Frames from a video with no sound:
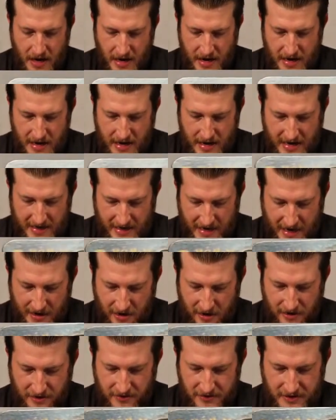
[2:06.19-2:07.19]
I got
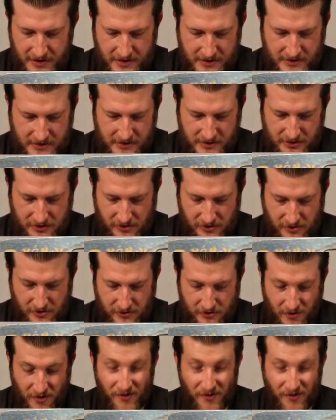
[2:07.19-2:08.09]
all these, so